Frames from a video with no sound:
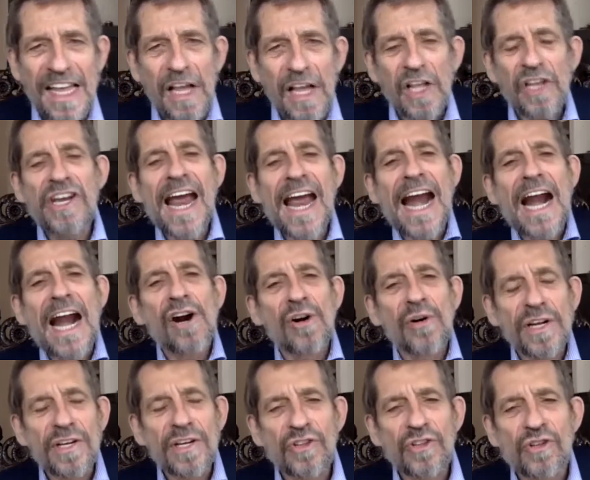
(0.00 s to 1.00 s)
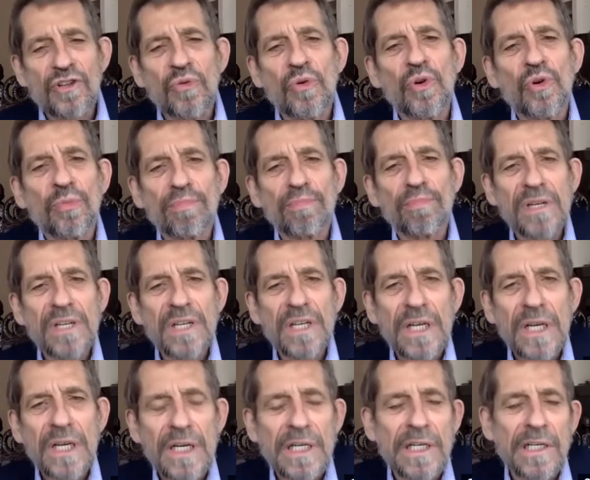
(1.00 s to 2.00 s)
narrowing the group
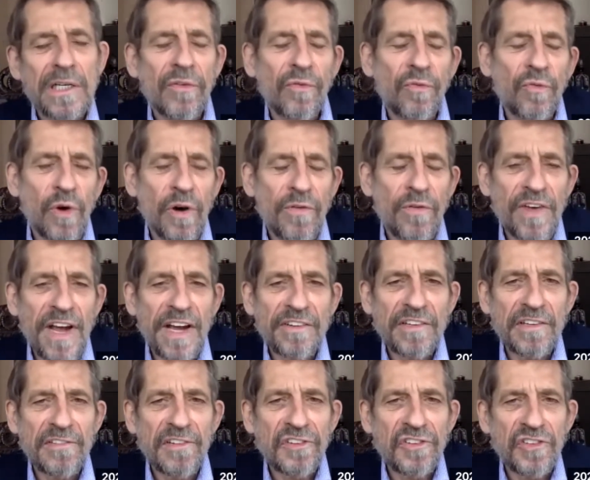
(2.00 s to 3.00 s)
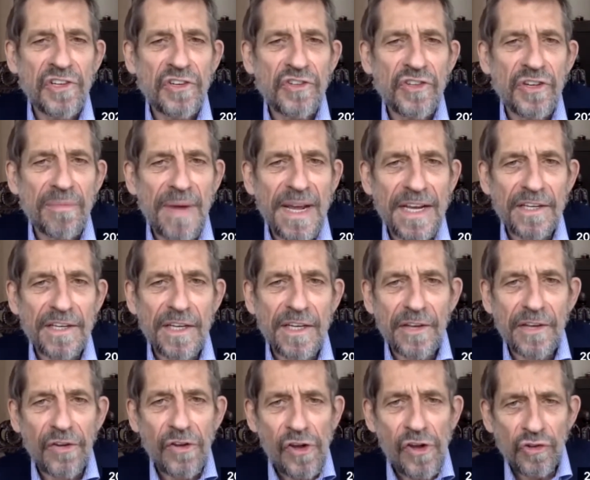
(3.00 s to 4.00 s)
for effective decision-making.